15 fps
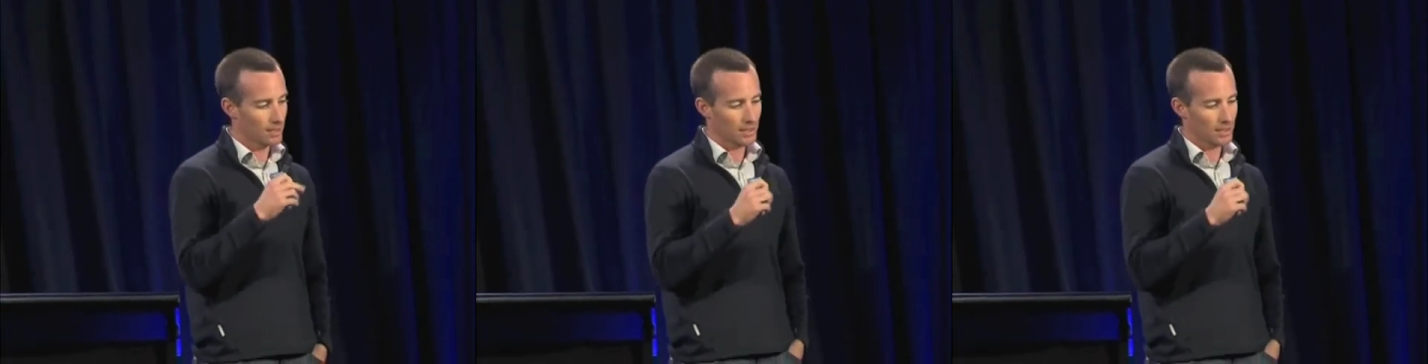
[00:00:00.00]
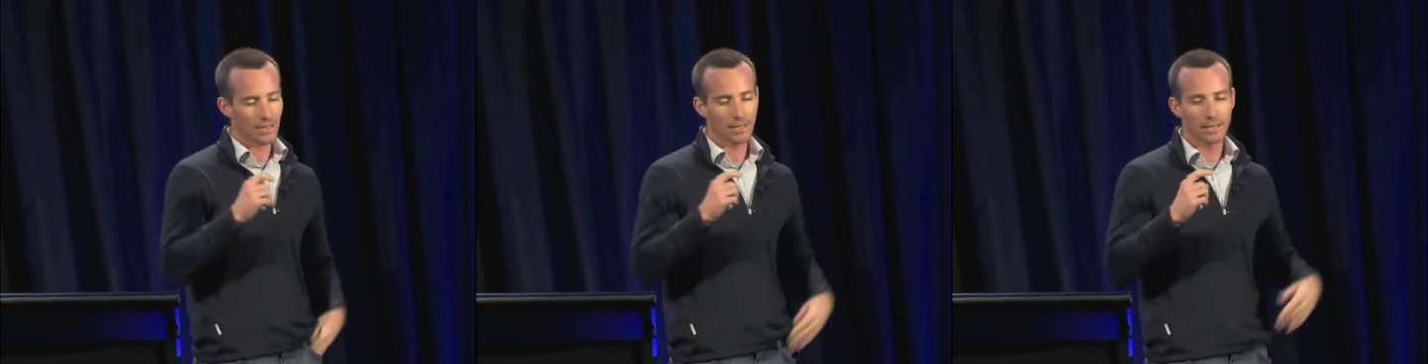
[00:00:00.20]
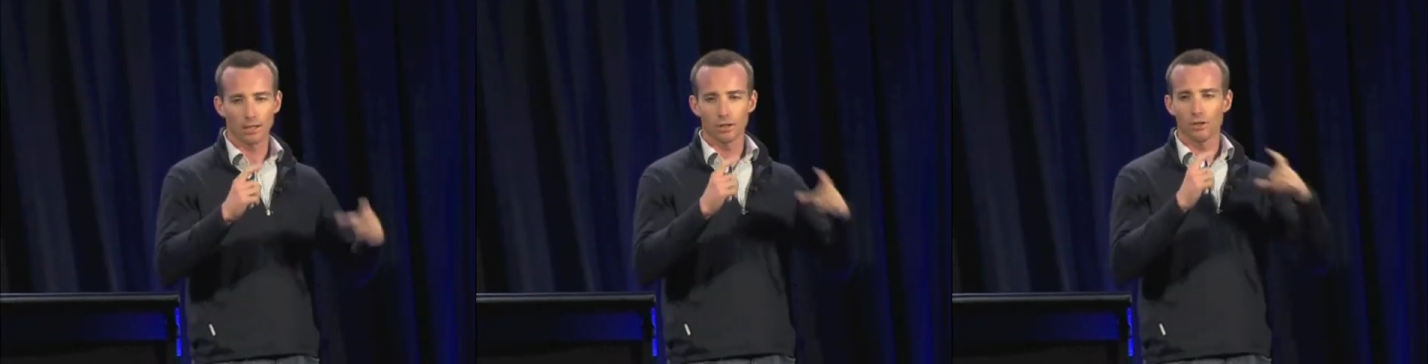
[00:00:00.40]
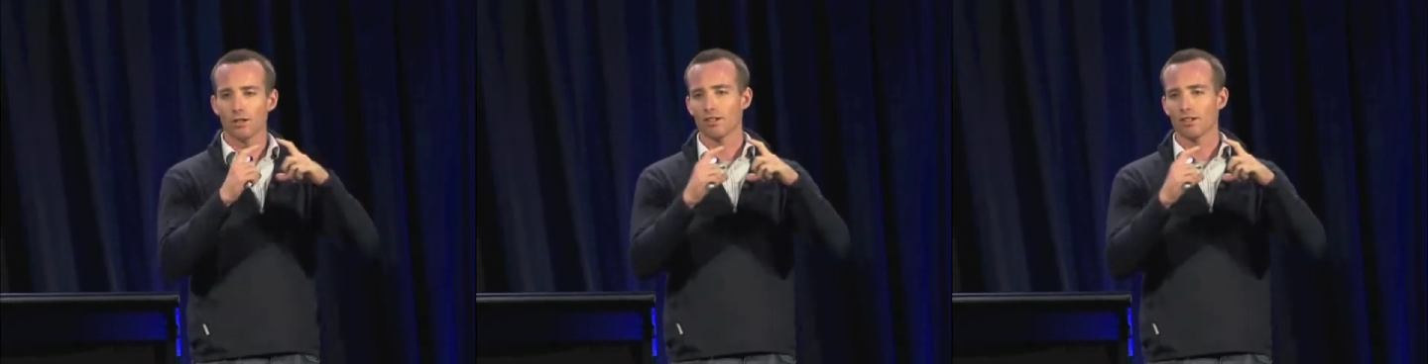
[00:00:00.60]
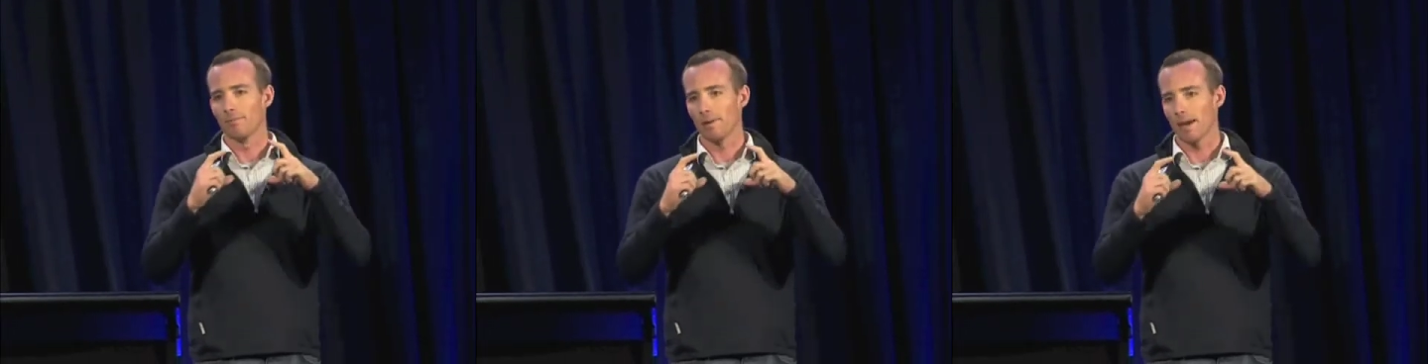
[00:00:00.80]
taking a
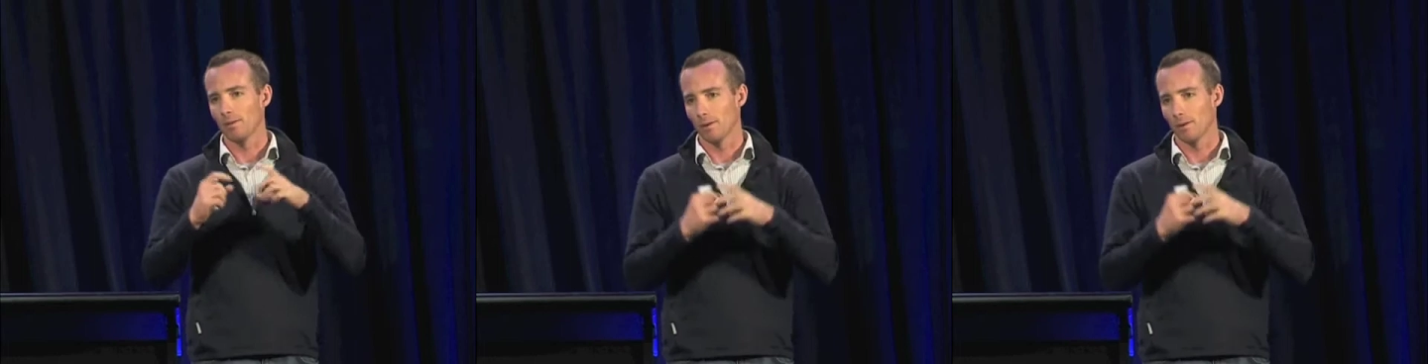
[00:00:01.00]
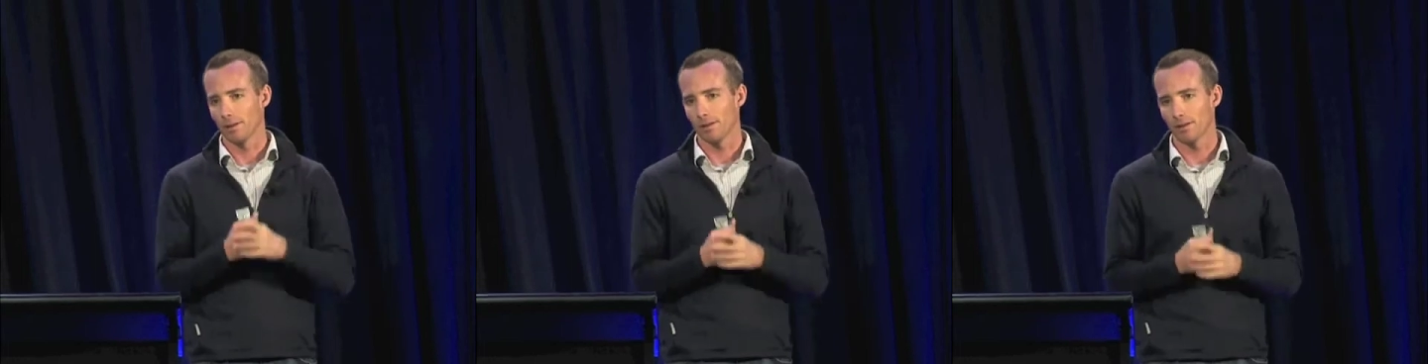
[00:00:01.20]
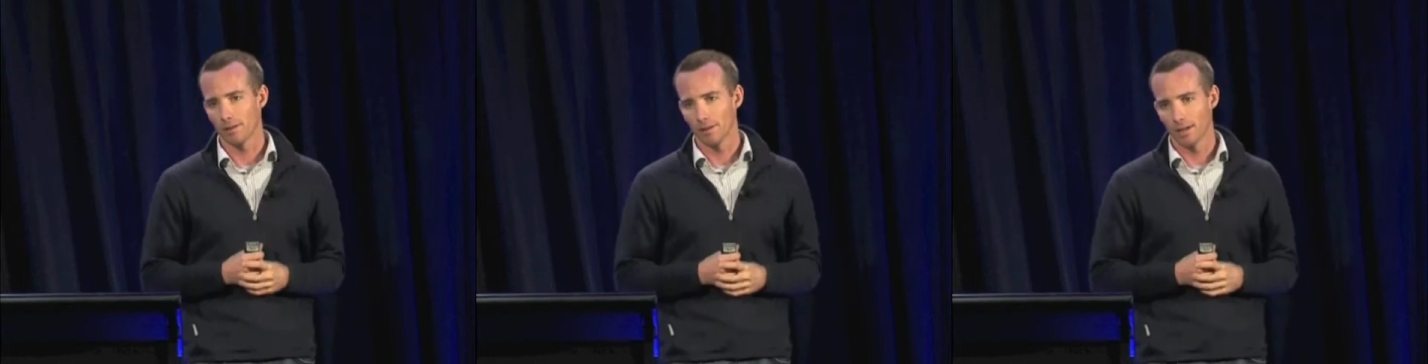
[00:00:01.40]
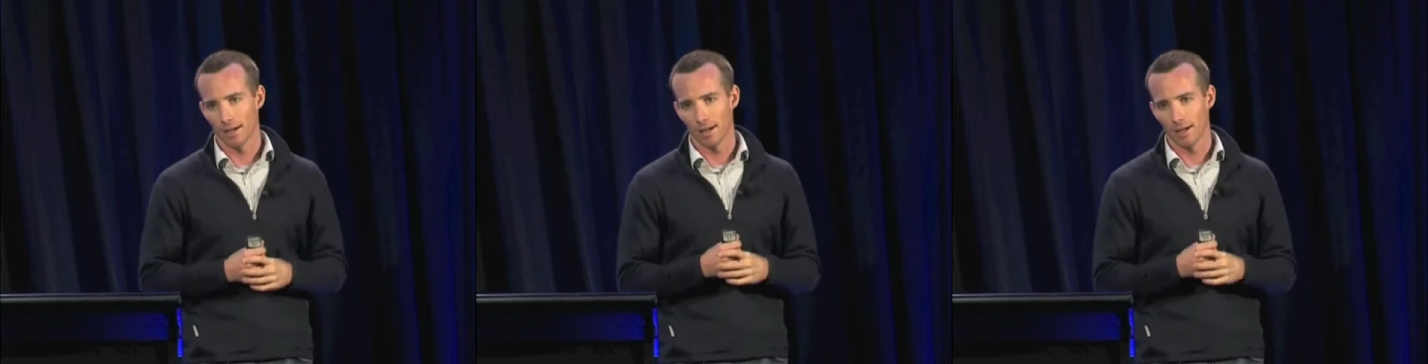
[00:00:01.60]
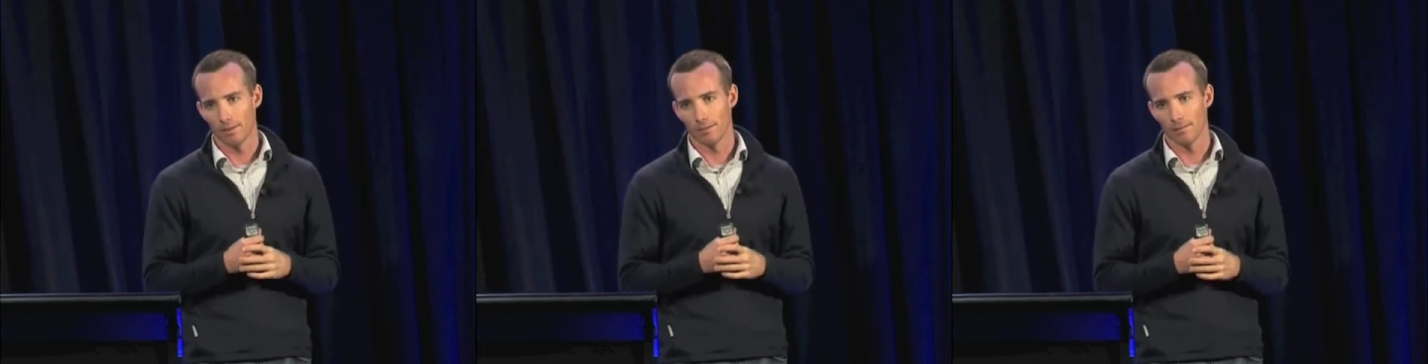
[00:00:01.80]
unit of bandwidth,
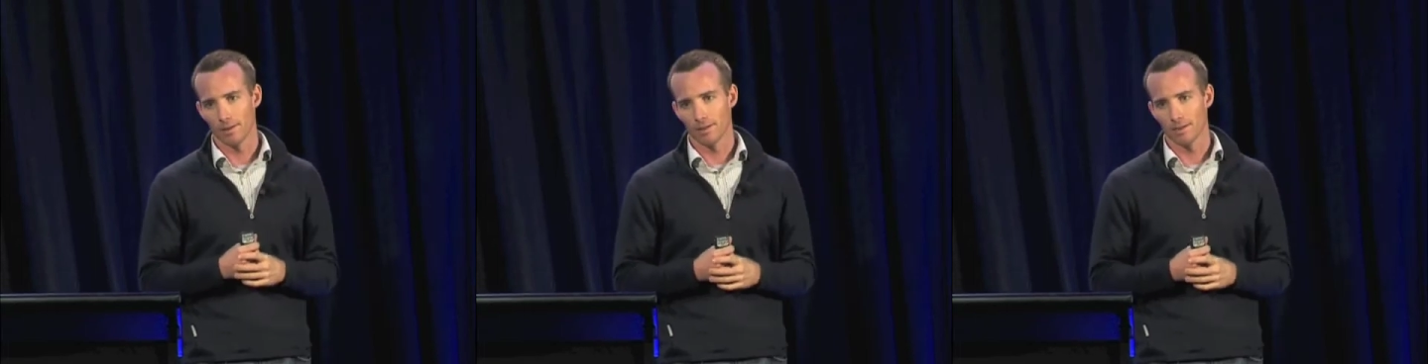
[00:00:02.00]
a